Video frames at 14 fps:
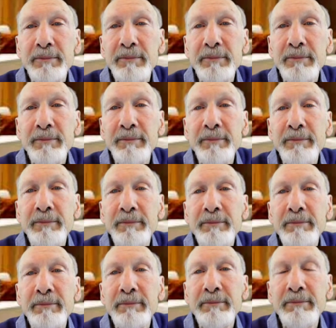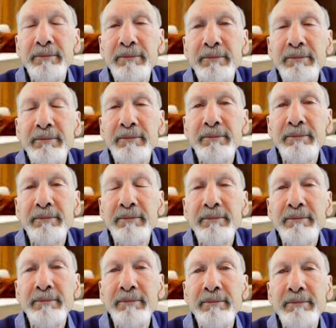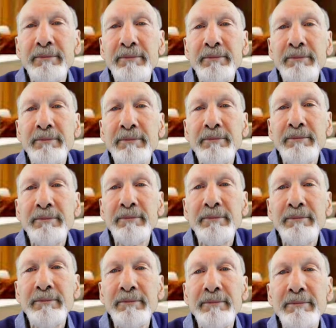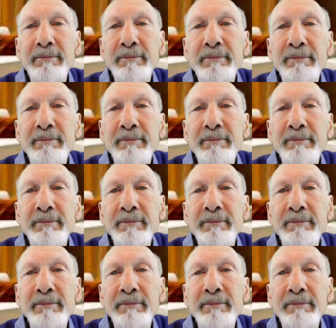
Nothing is said.